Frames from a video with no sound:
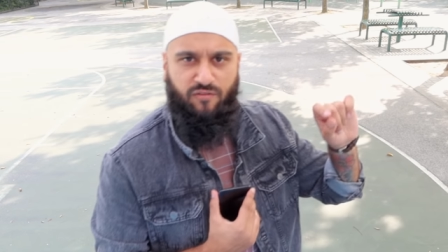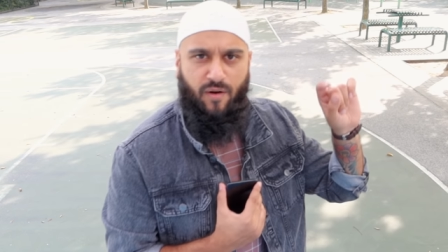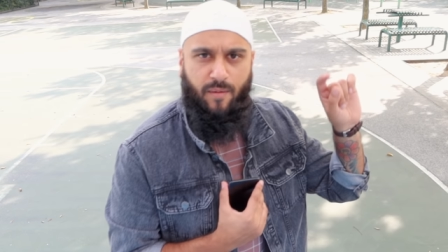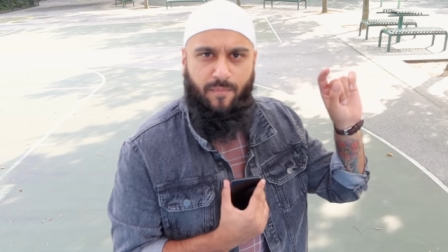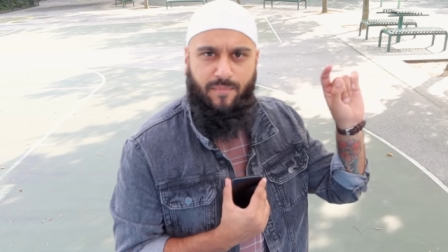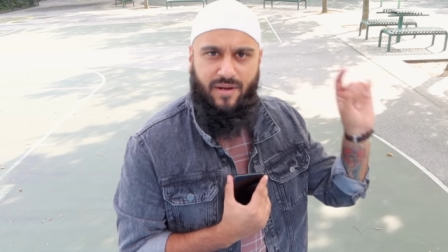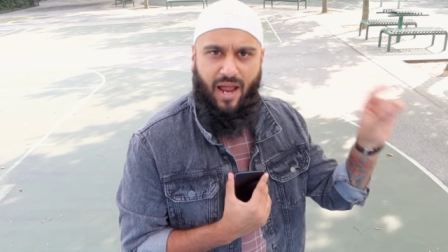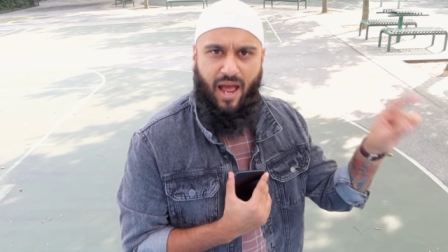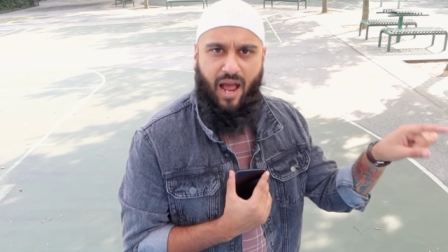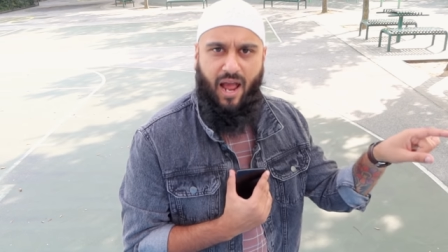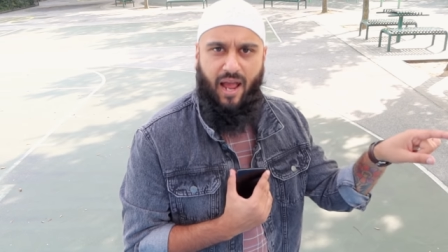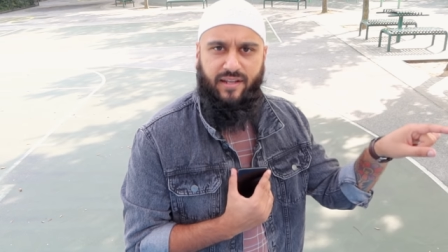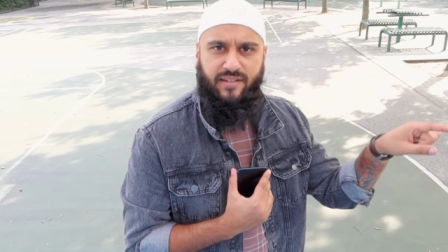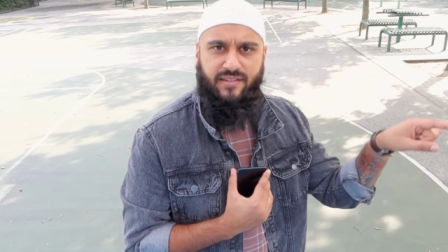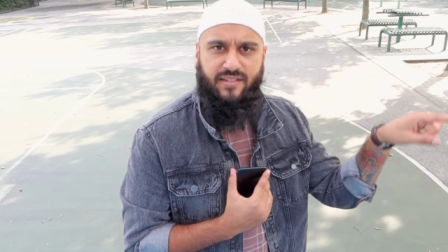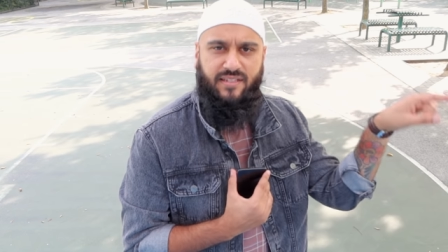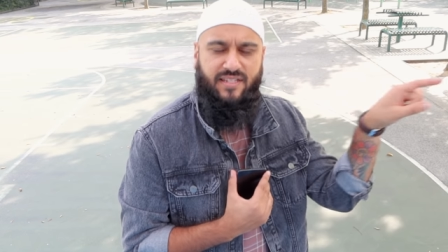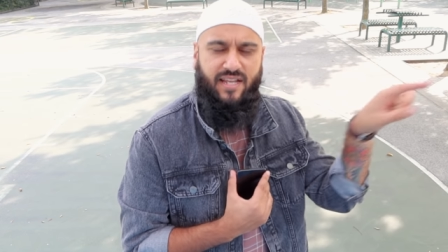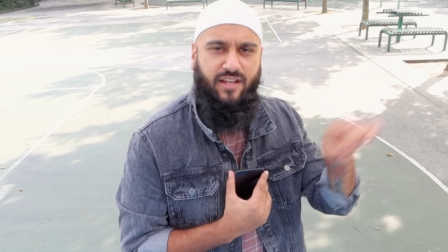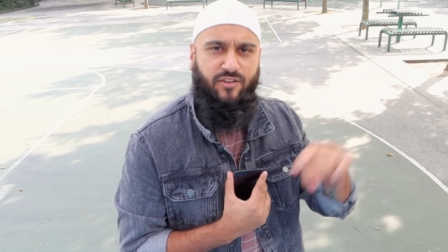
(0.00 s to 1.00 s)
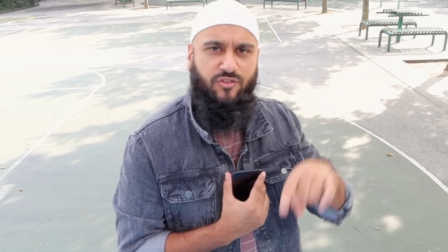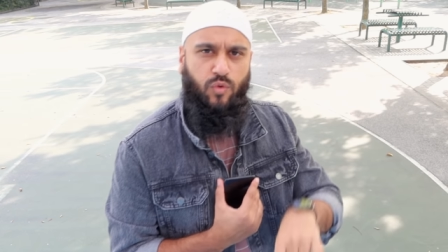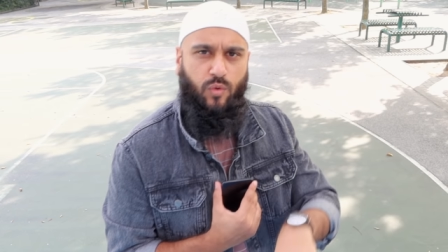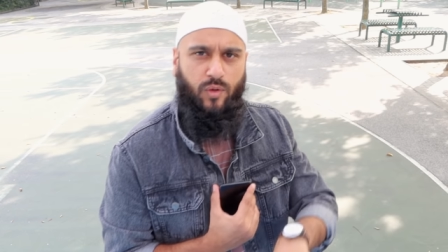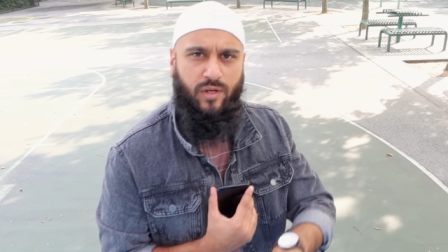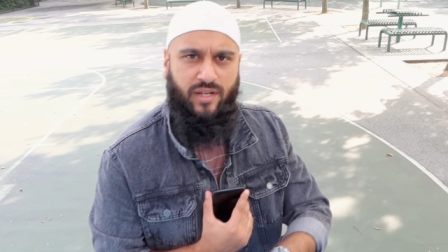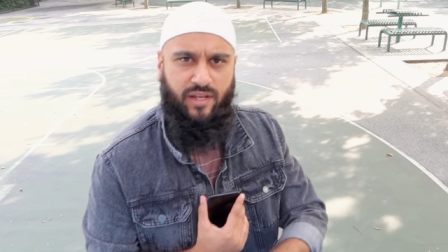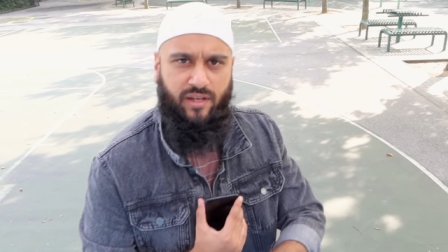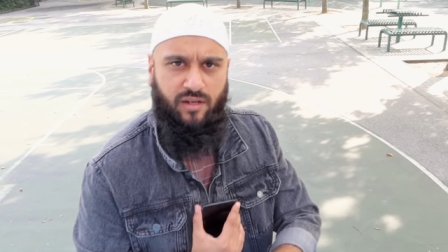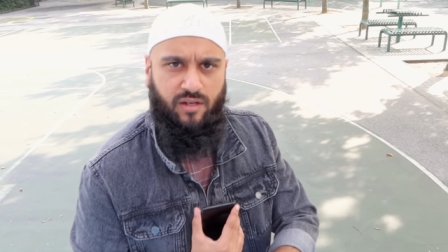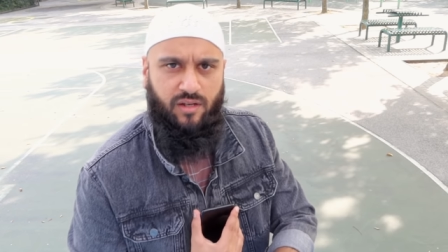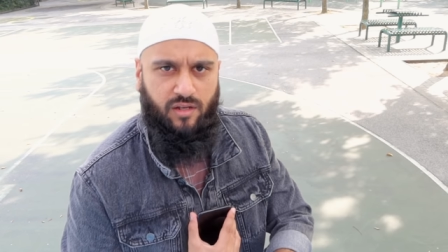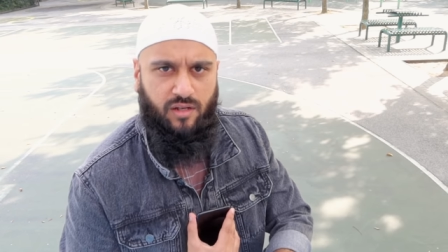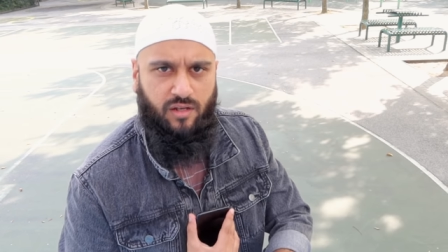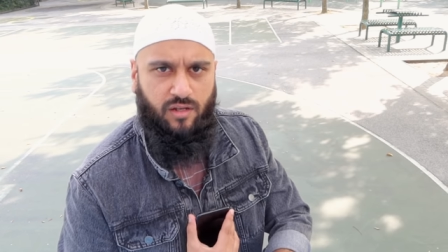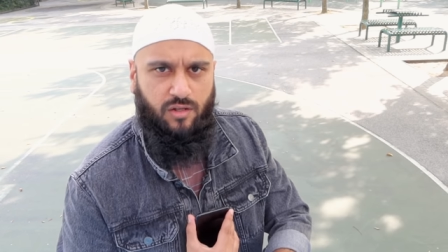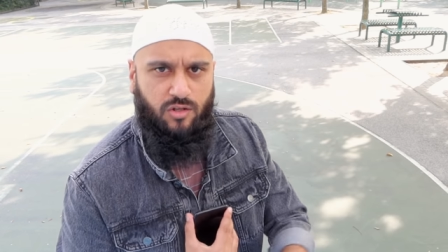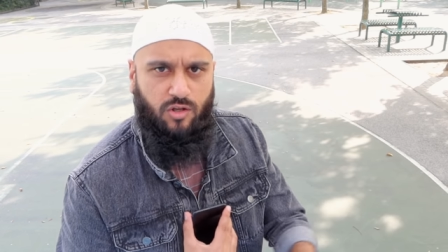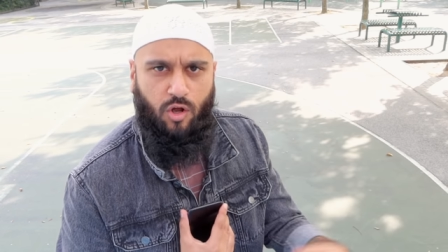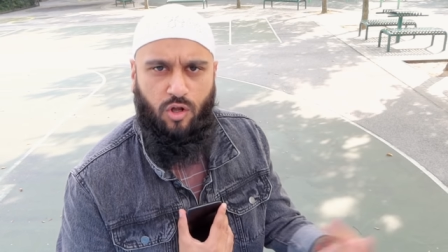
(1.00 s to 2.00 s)
from nine to ten twenty
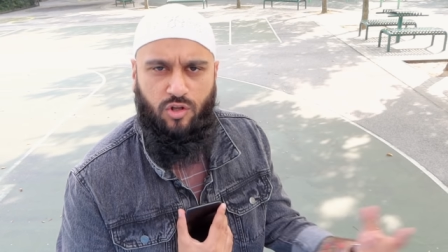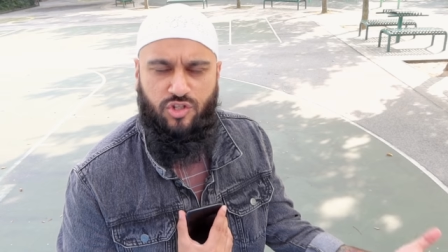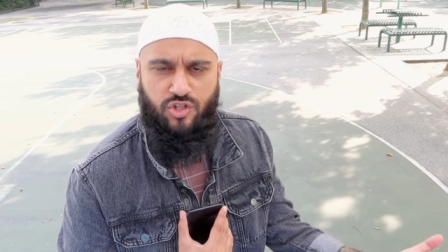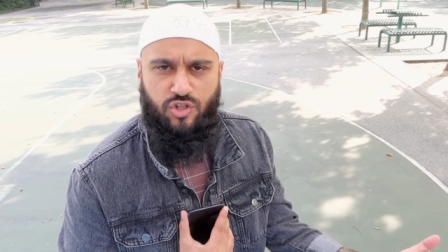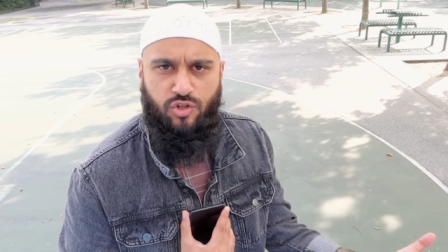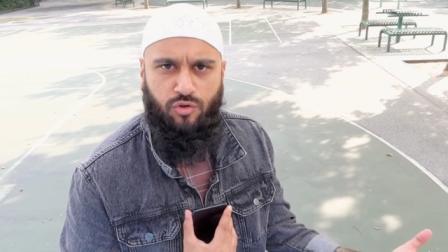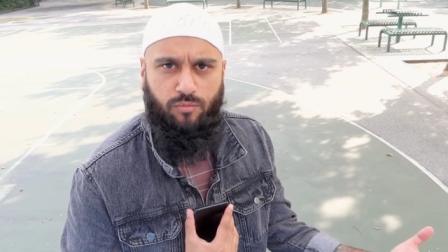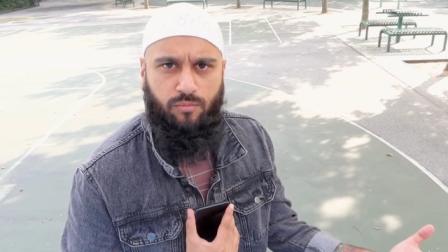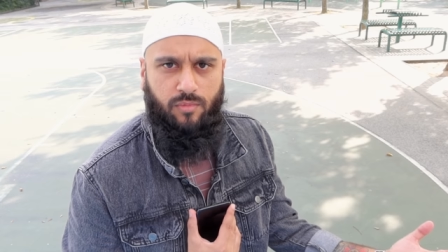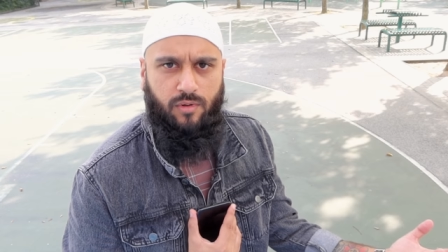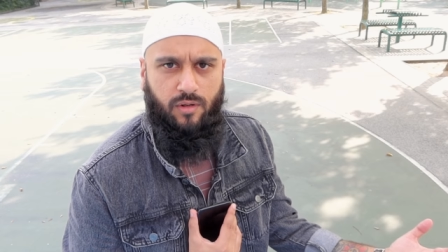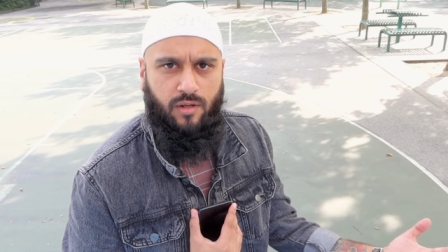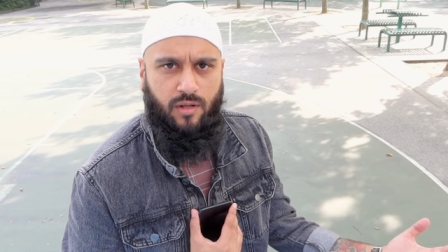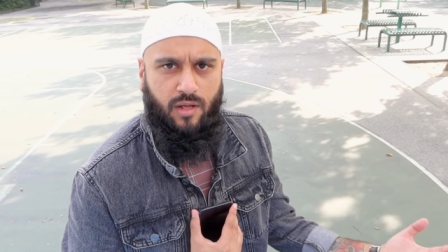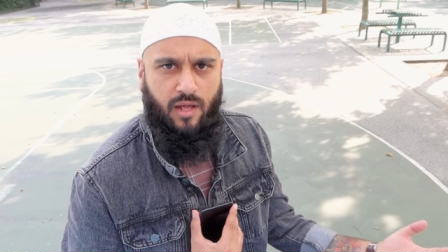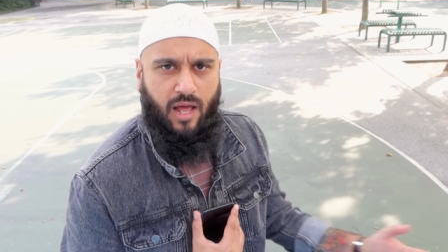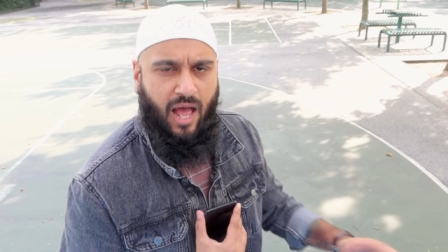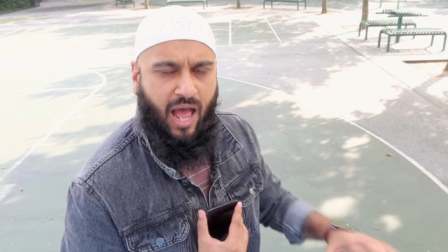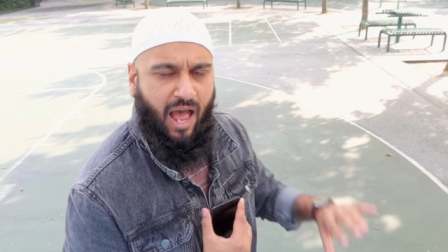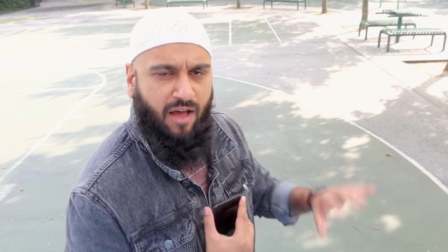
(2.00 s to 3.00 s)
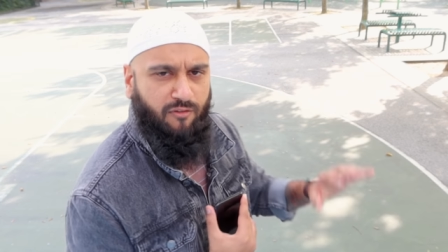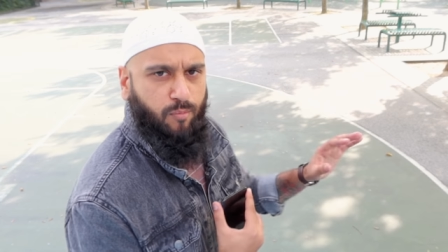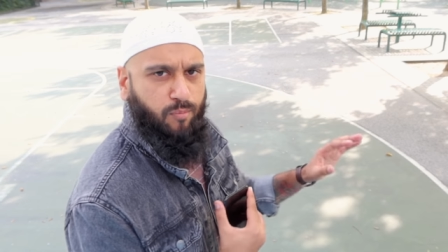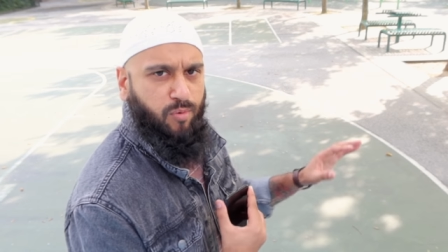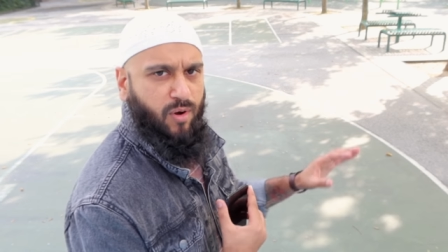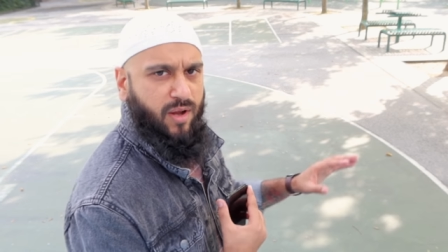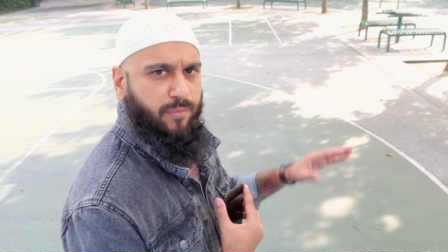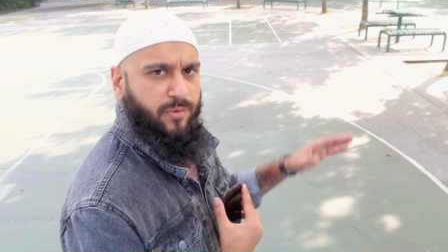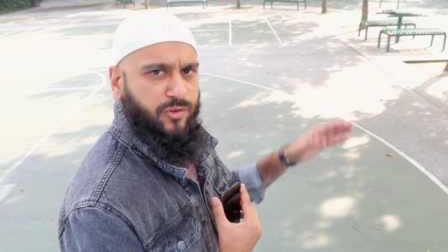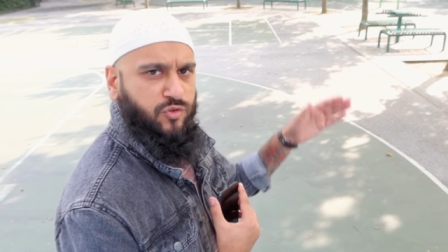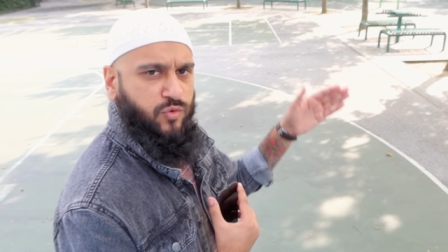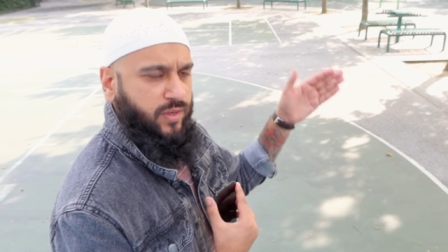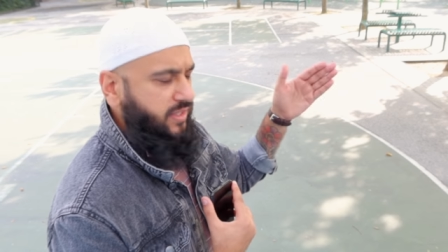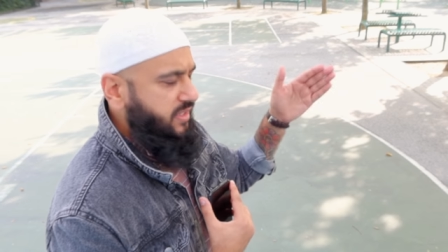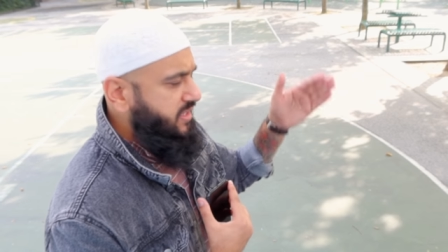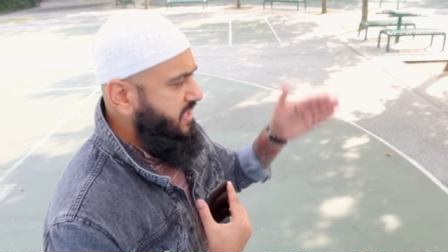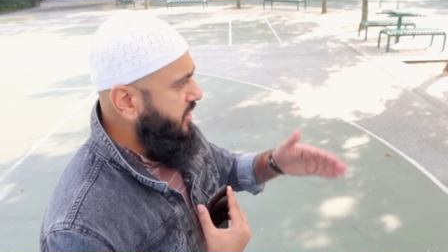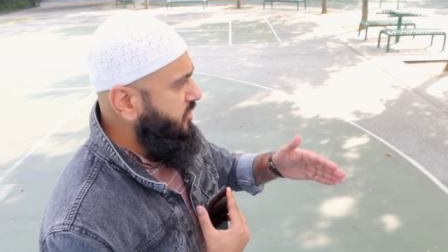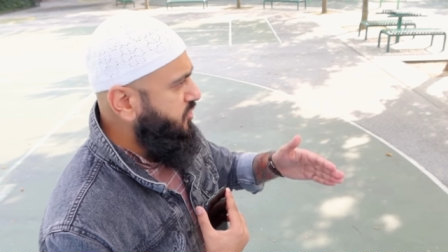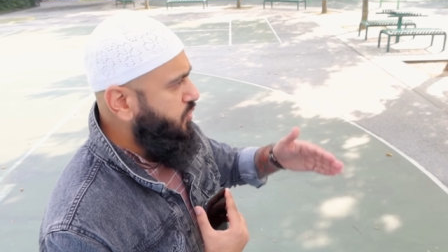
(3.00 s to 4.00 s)
on Zoom. I have a break between
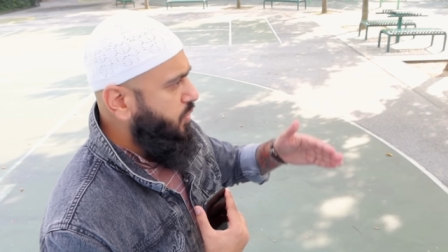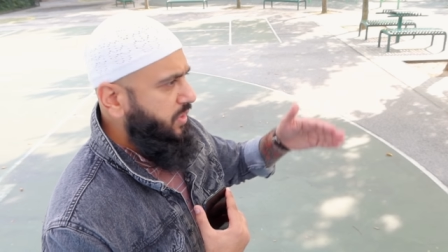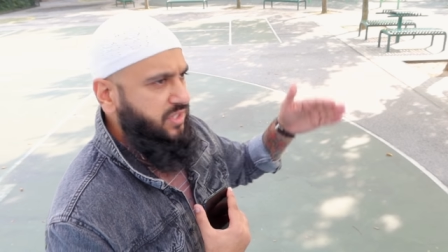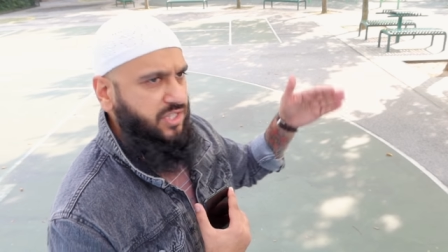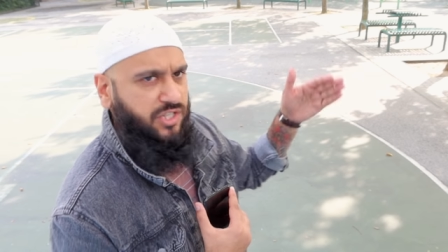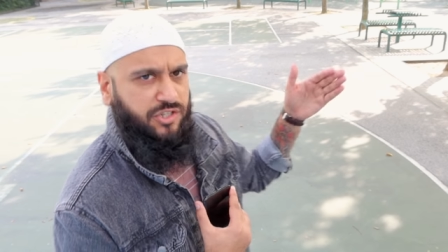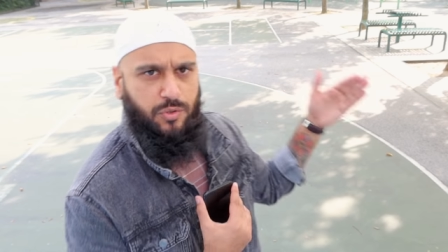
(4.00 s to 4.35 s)
ten twenty